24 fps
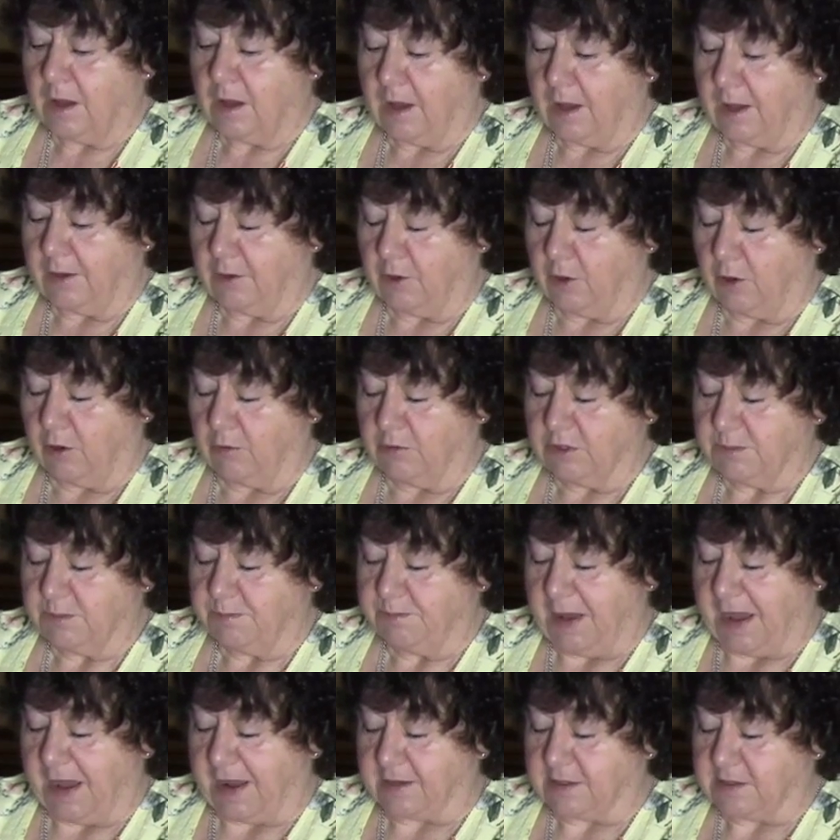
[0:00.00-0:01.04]
And always
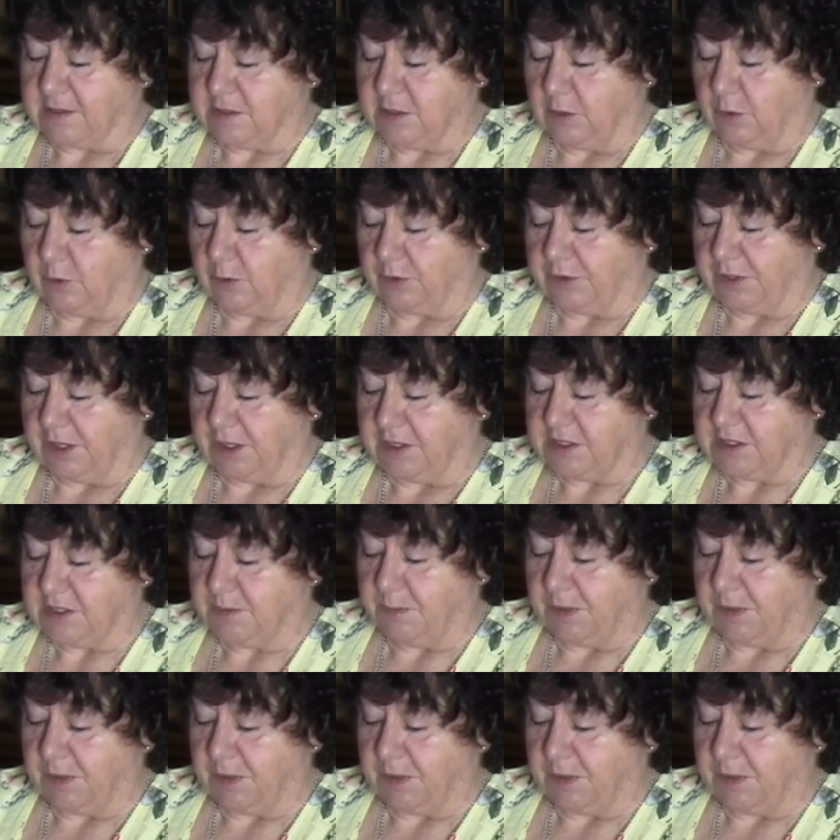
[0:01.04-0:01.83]
back sew this,